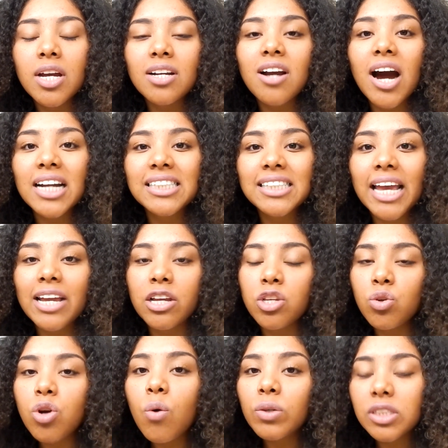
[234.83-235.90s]
God is saying, when
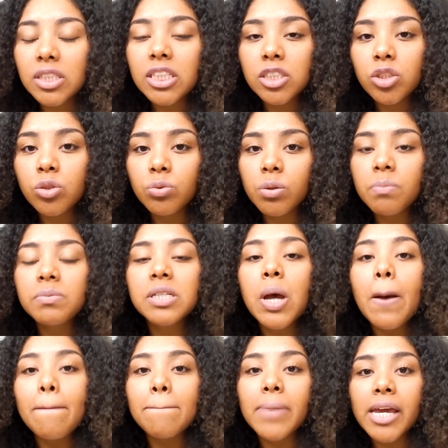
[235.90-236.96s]
you go into these new rooms,
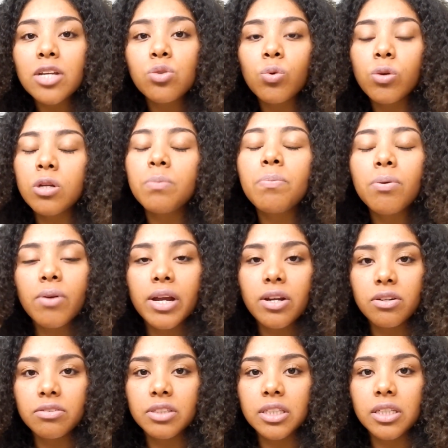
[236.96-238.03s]
make sure you pray
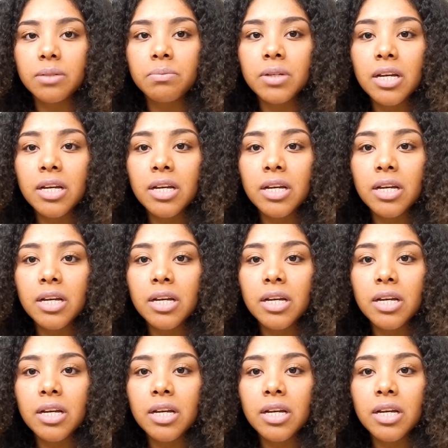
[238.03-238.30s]
over them.